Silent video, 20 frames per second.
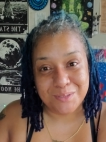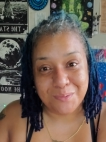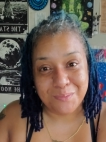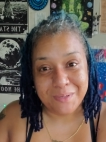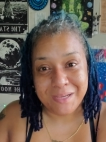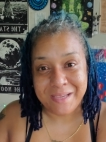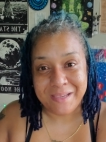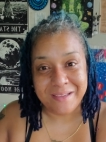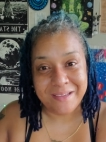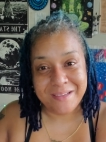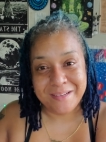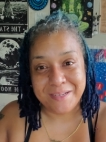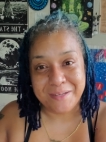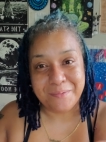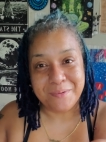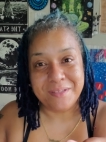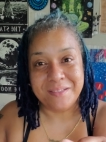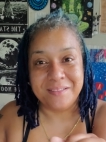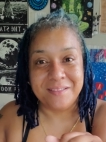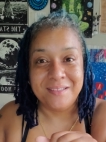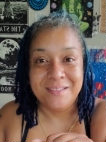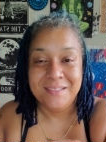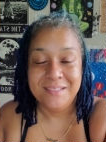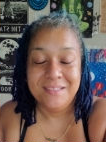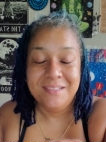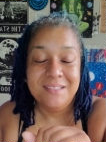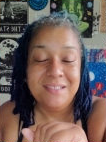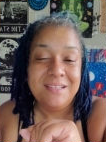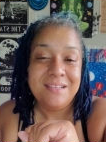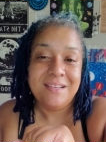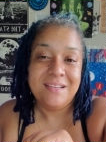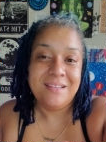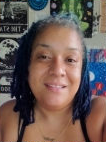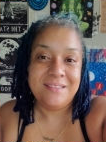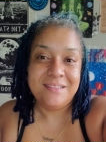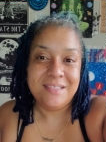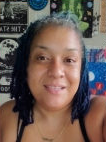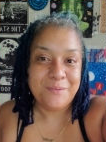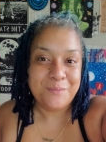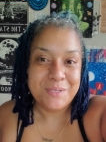Don't hate anyone.
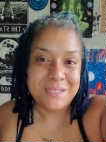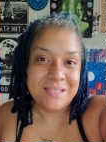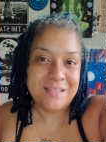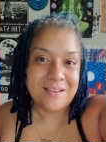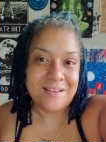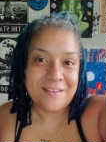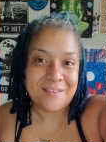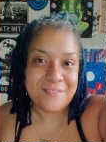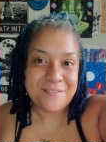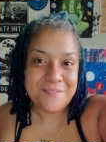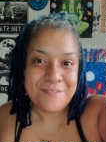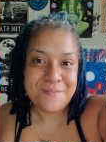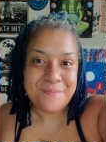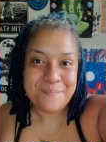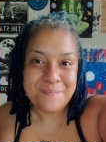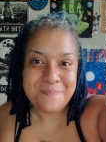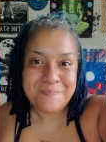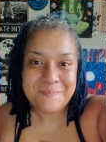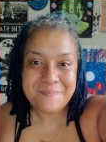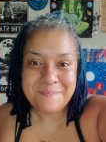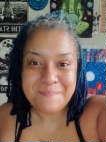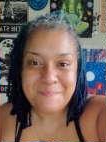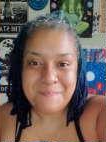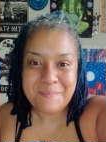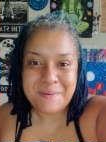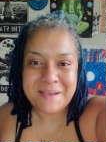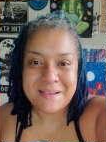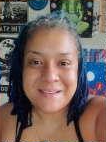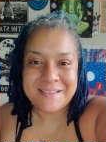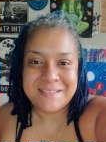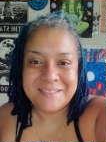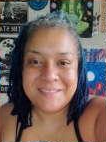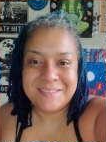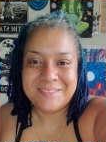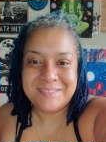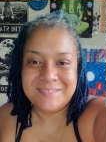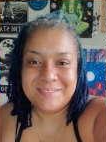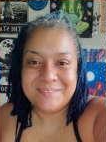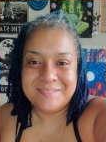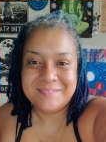And lead with love. Mm-hmm. Bye.